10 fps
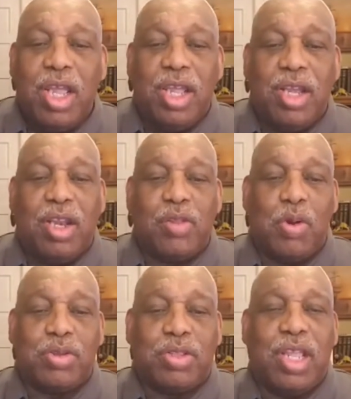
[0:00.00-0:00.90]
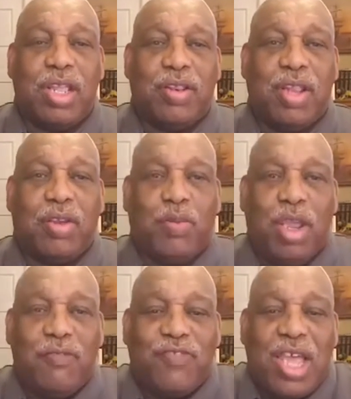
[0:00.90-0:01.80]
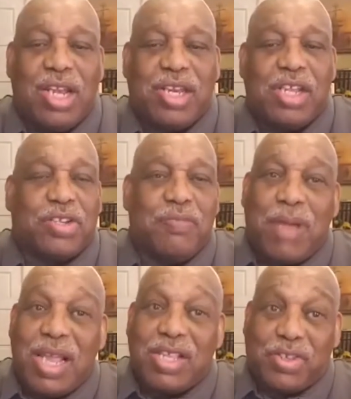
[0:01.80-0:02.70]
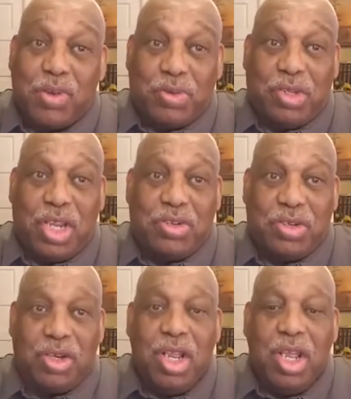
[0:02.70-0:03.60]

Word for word: In other words, they, they create validation by association.